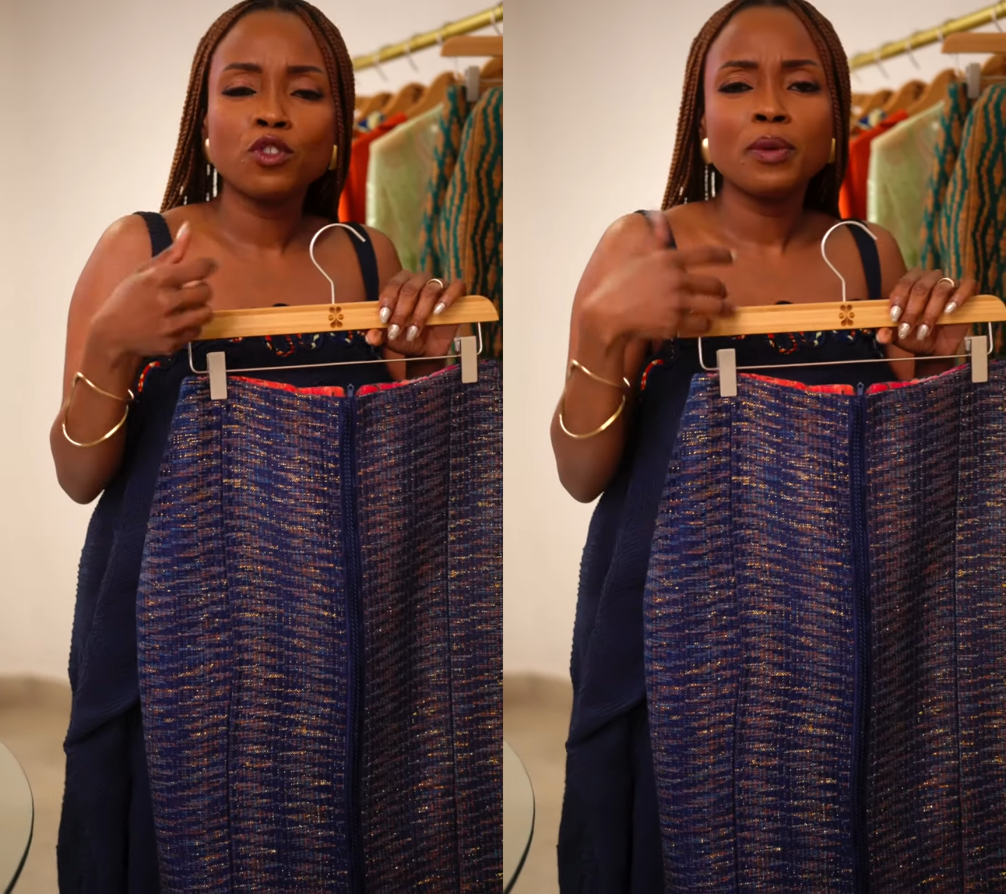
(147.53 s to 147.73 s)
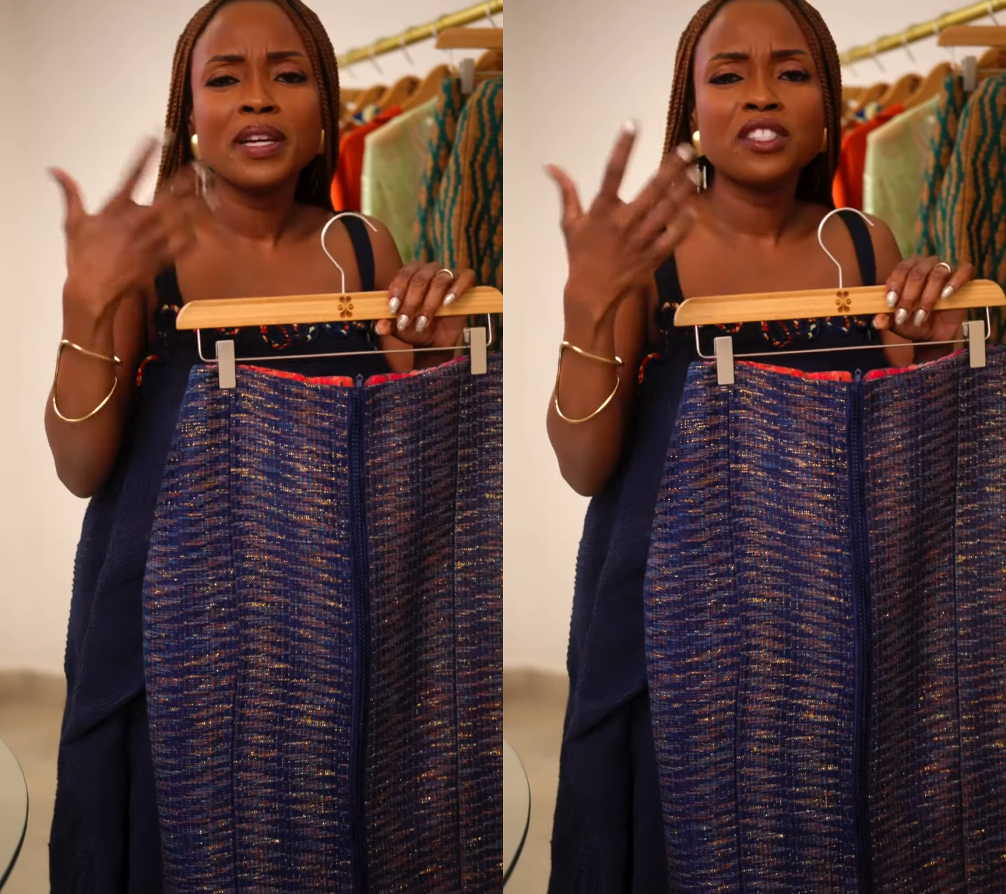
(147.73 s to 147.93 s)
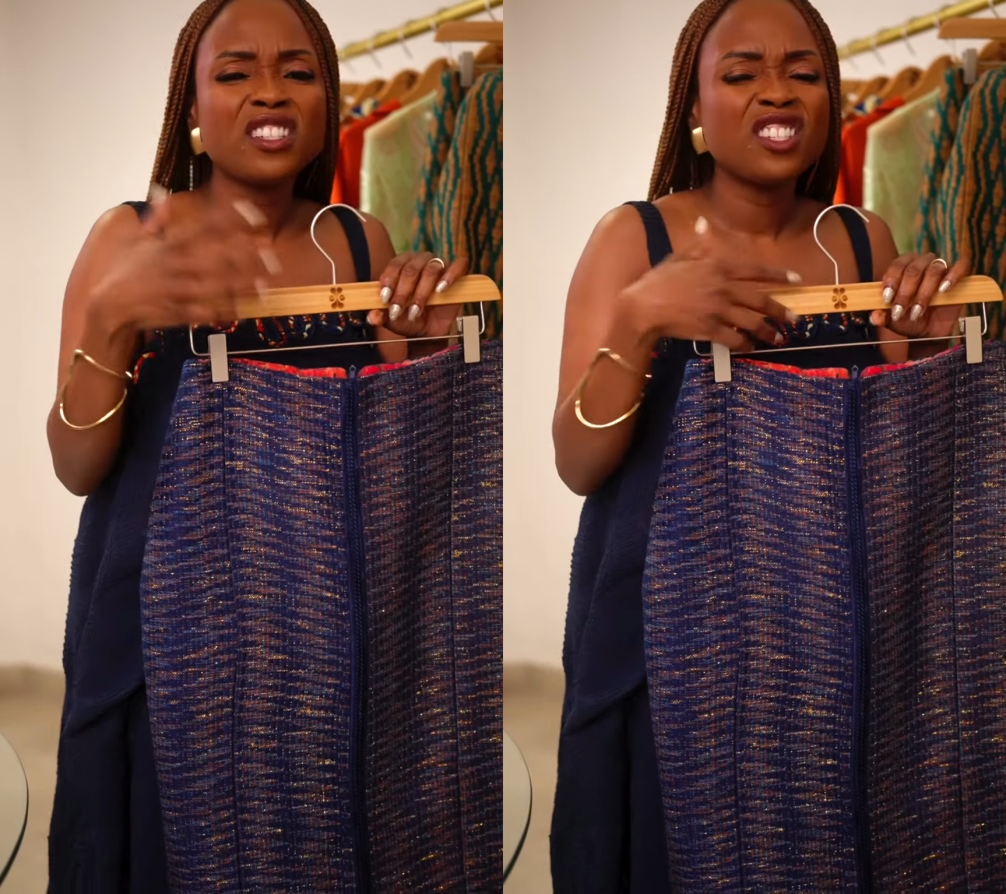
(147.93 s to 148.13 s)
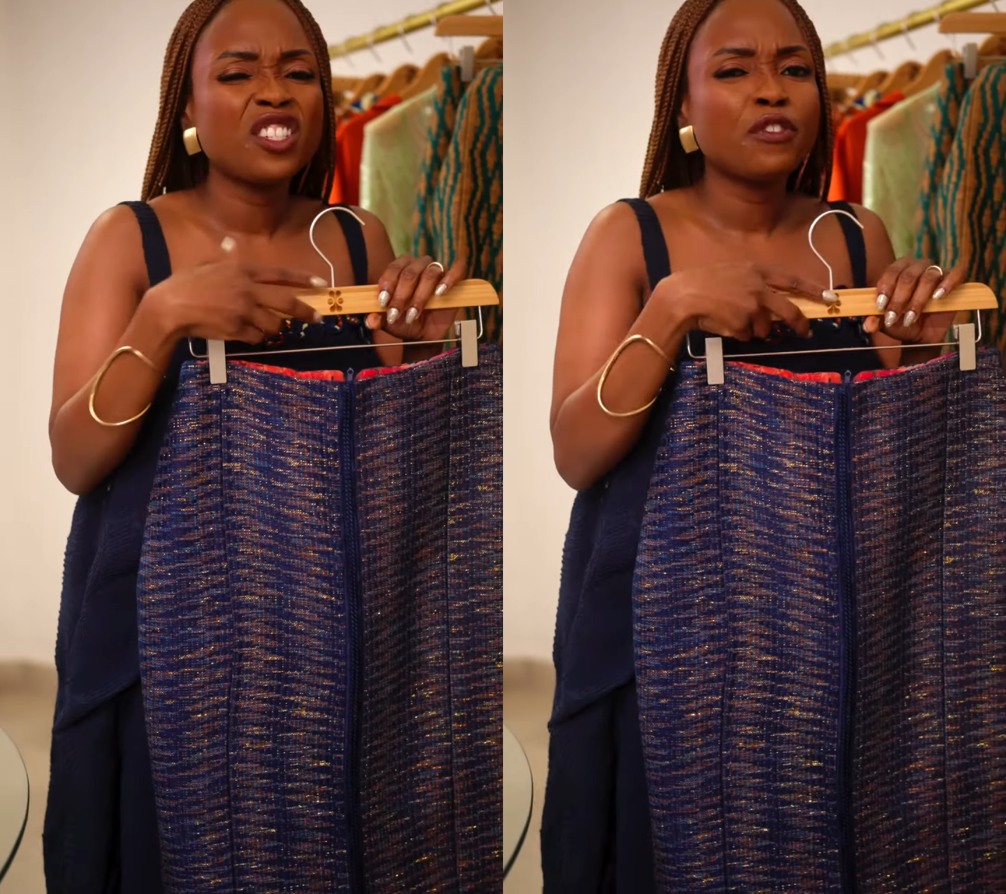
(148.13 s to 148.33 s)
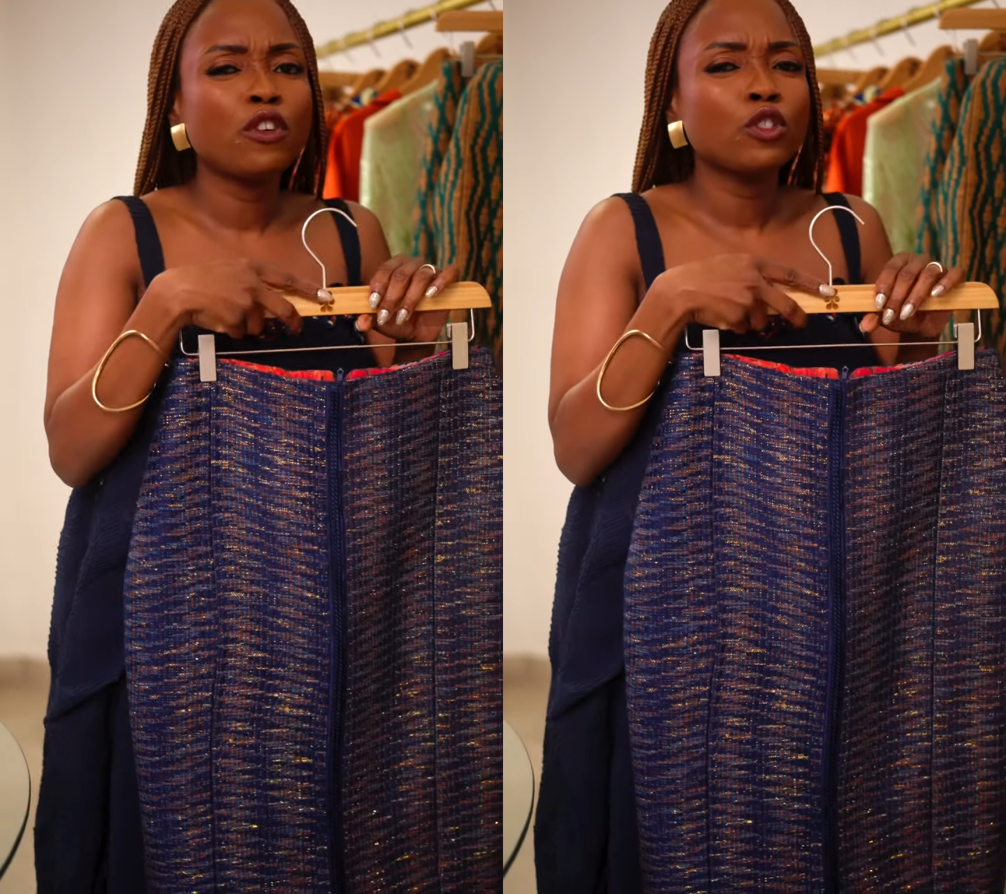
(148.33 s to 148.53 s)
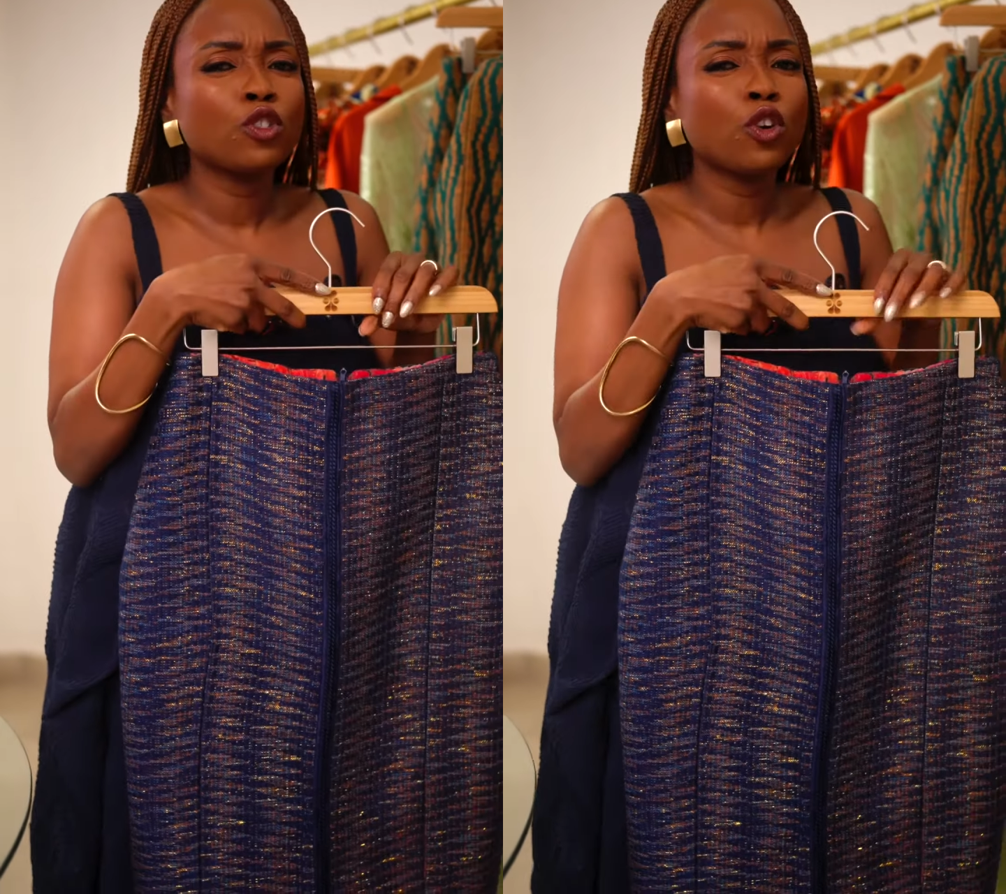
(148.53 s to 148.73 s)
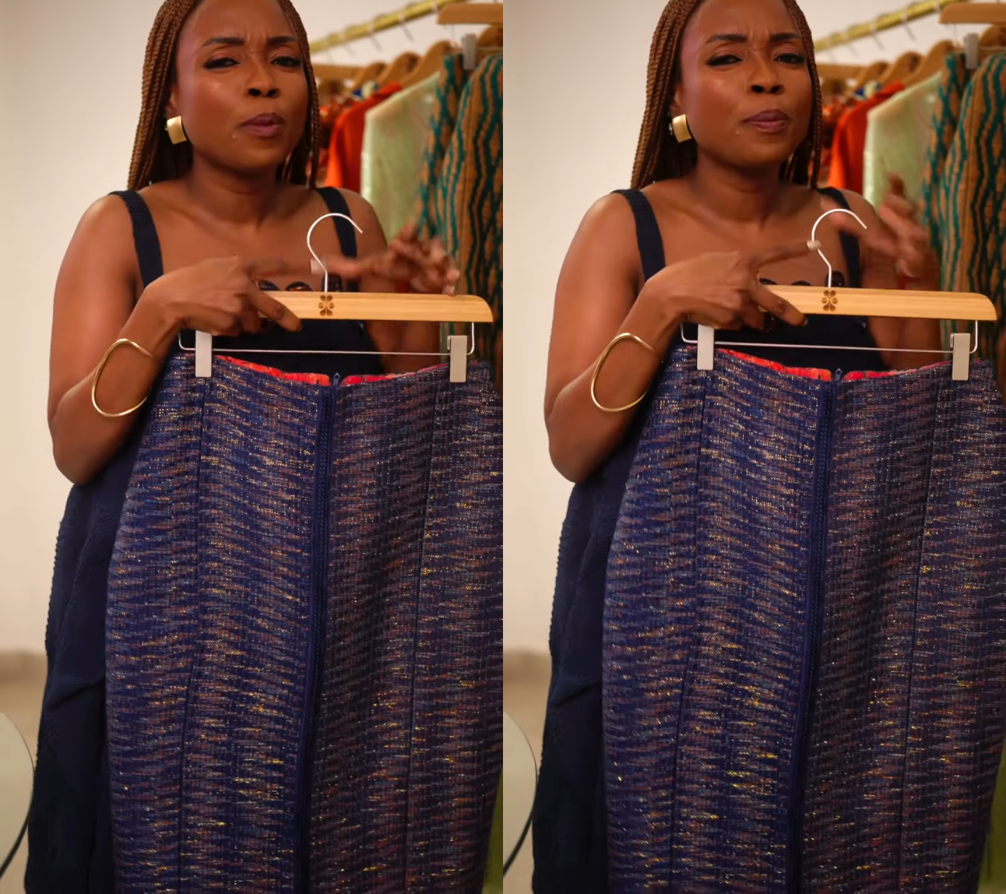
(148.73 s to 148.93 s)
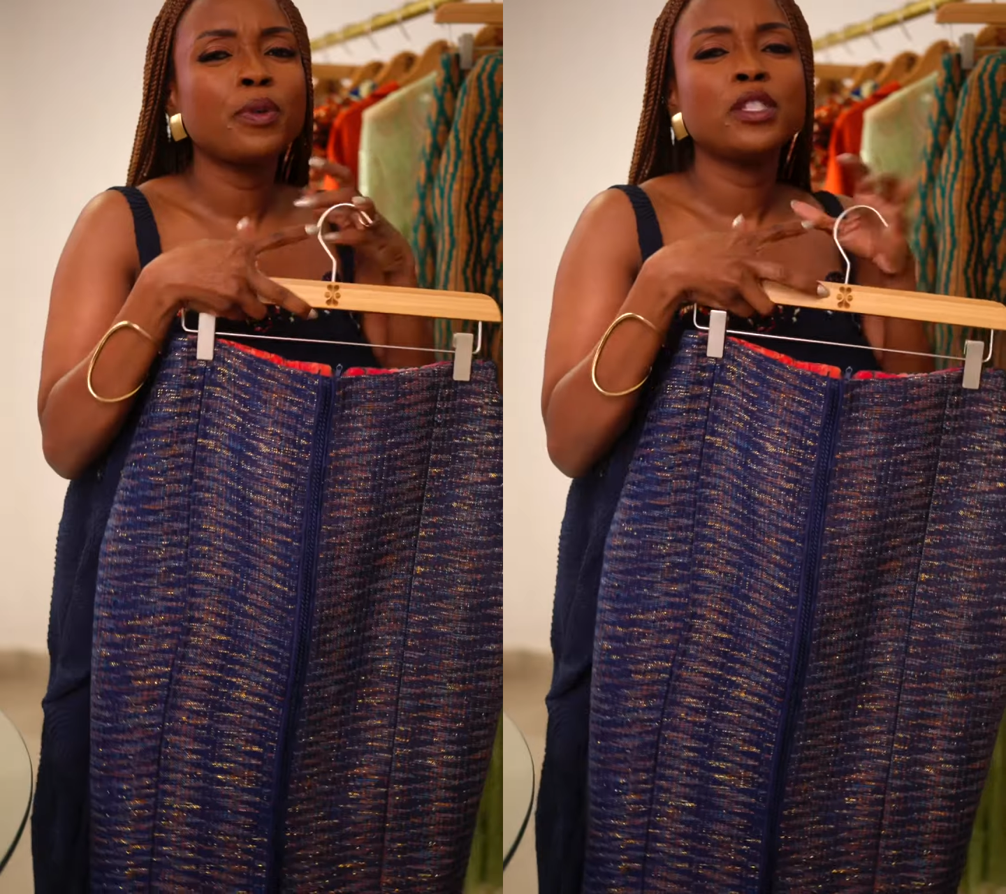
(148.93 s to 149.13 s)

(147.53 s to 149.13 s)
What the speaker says: So imagine a chiffon top,